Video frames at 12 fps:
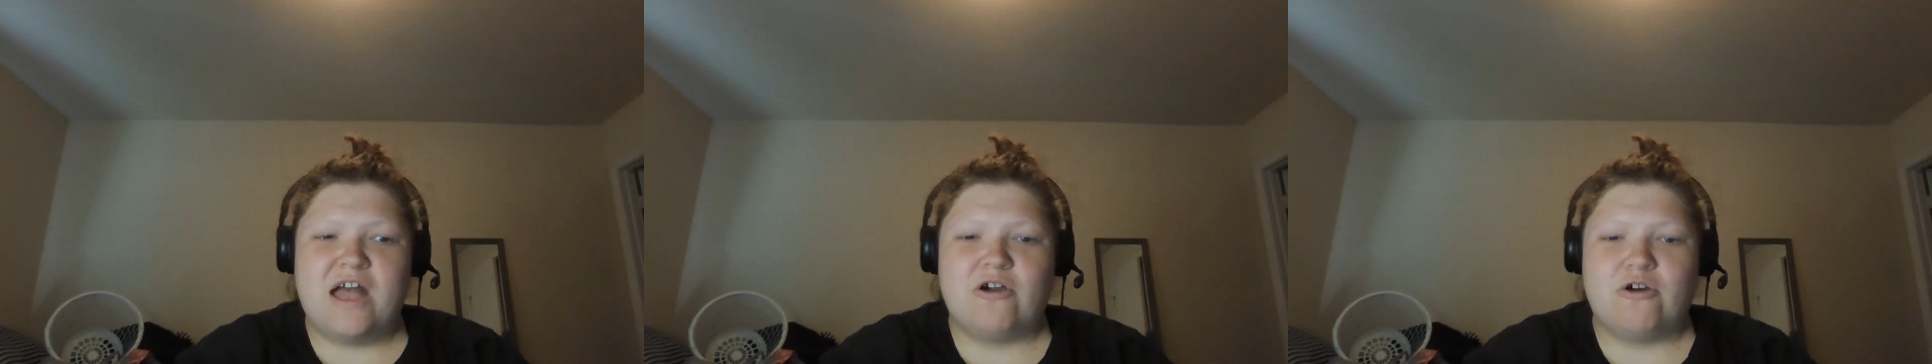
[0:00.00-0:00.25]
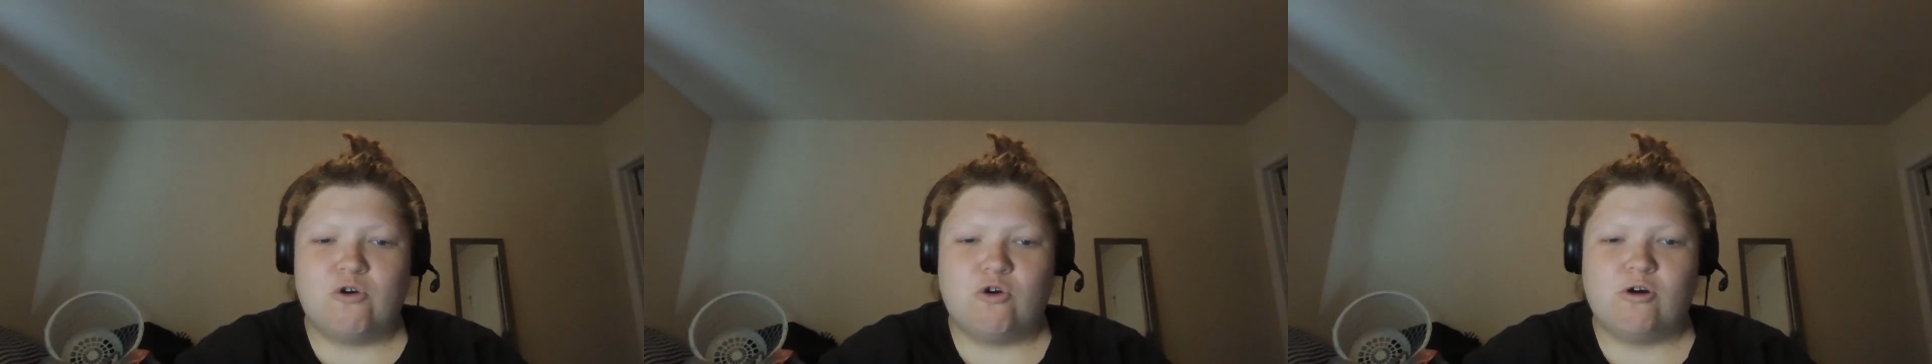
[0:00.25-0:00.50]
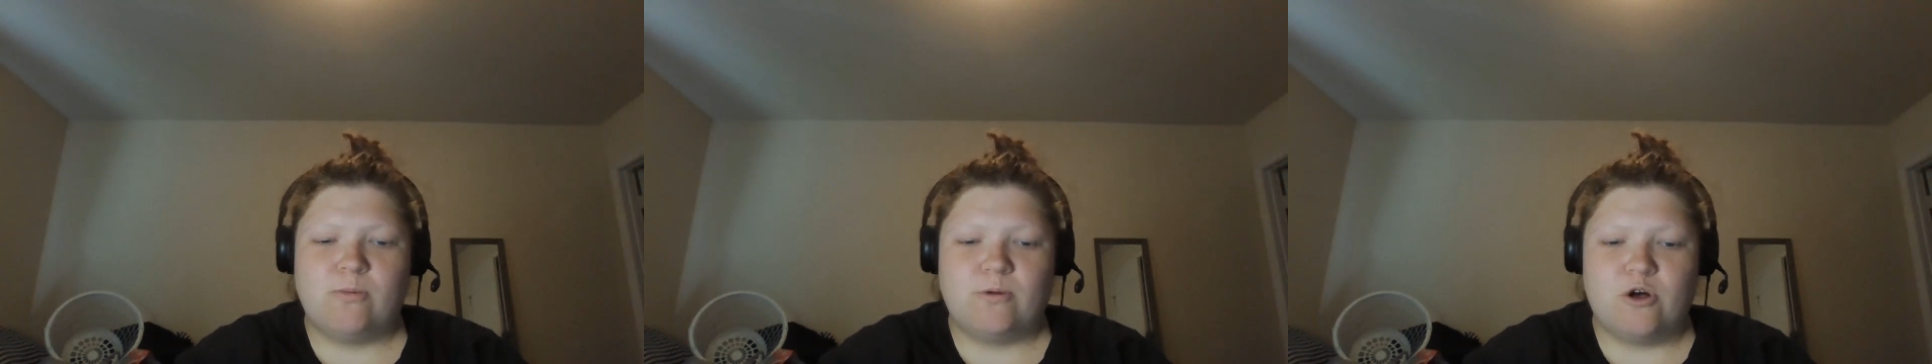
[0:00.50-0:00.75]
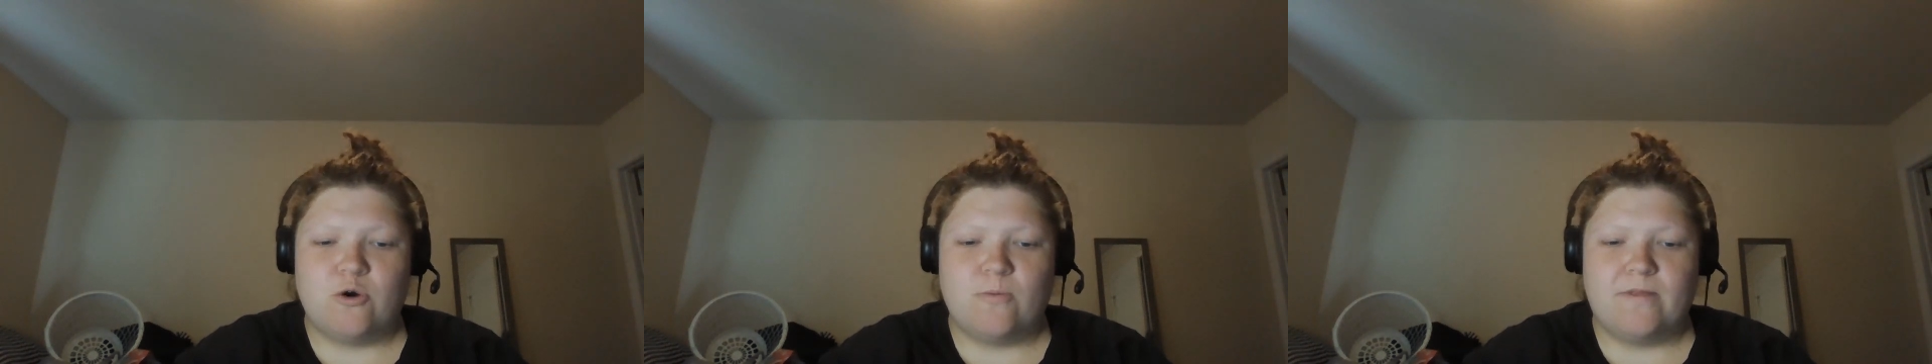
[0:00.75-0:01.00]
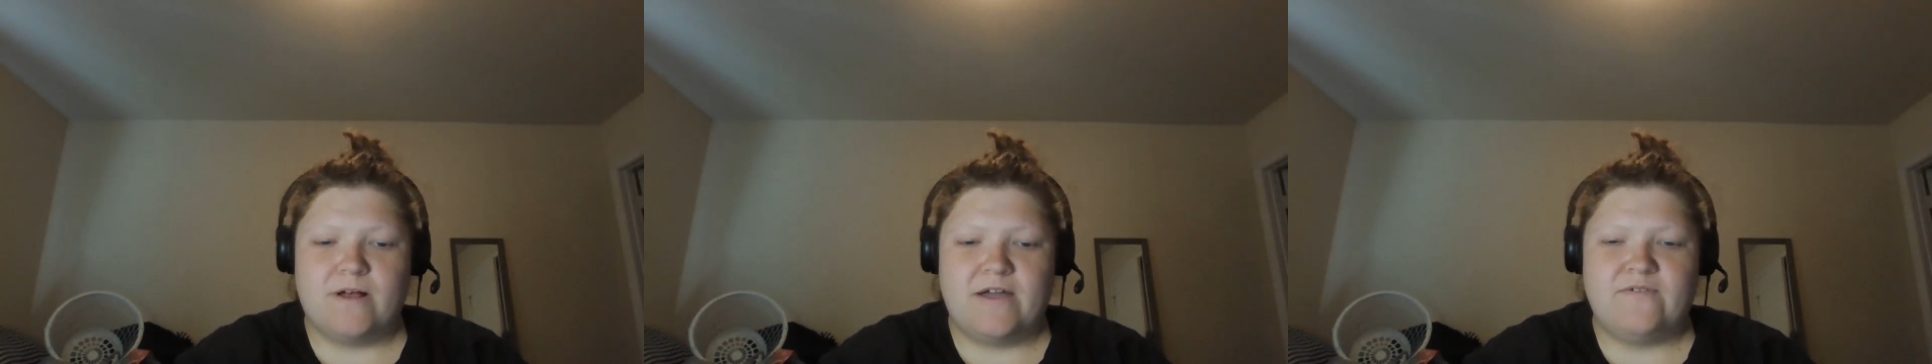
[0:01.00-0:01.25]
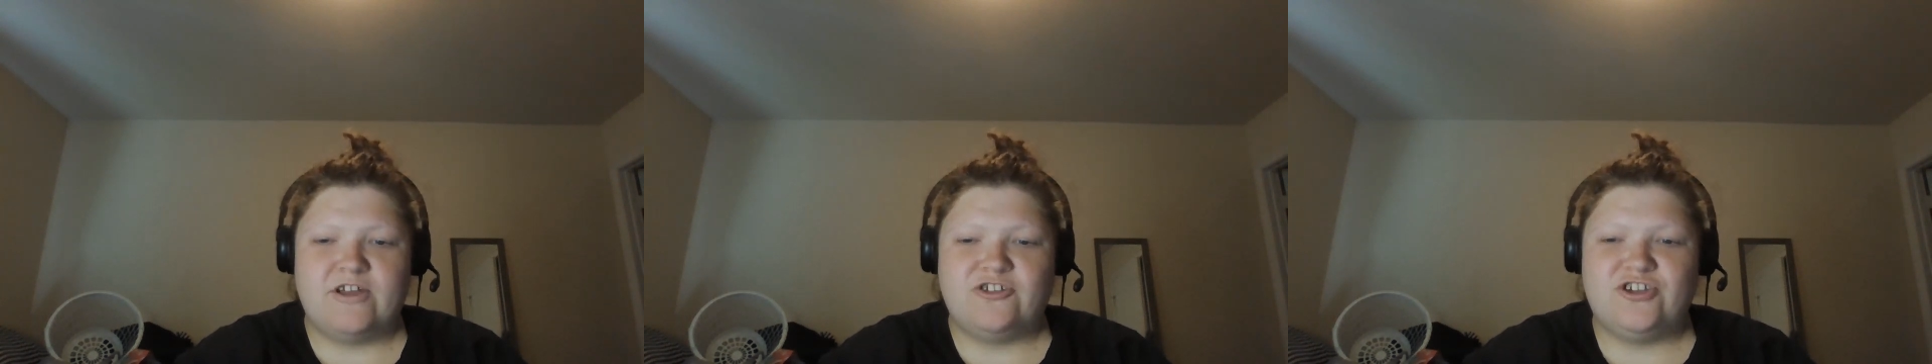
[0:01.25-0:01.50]
had a horrible home
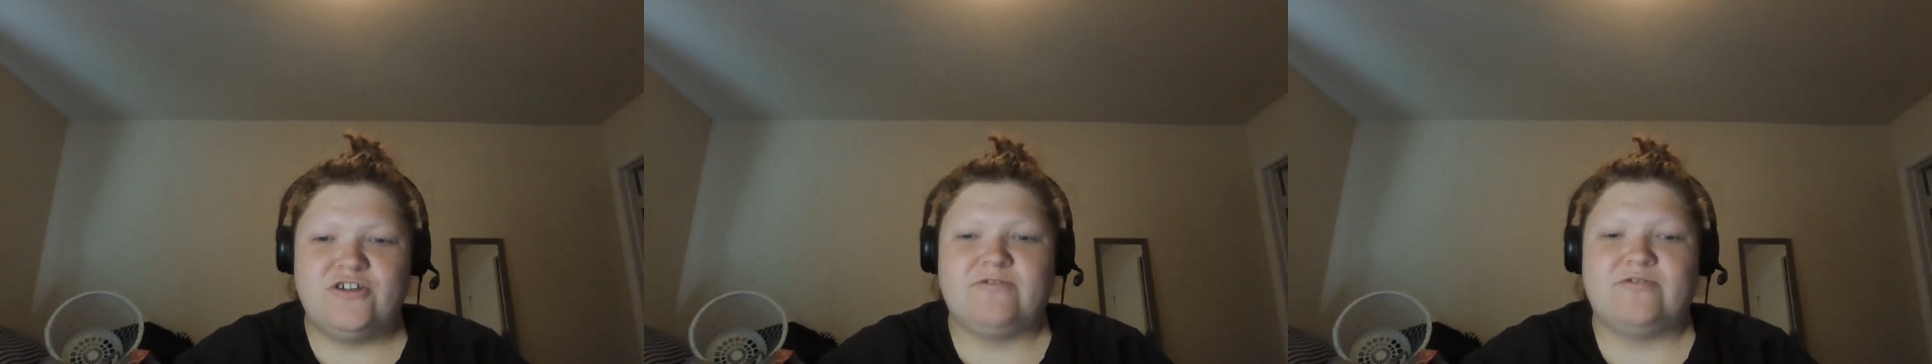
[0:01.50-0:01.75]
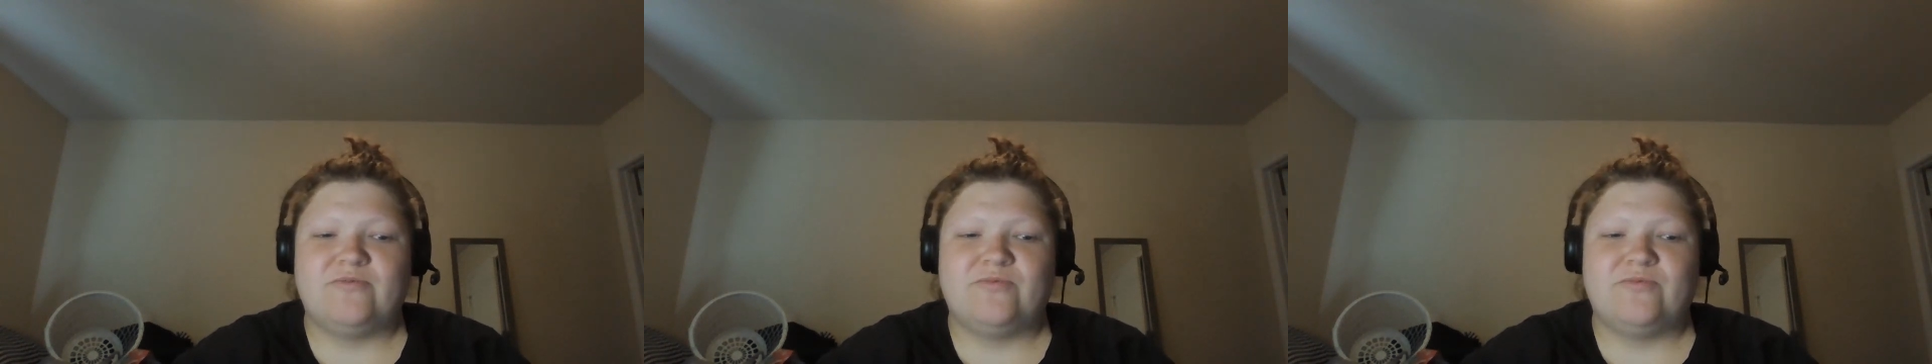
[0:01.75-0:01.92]
life and she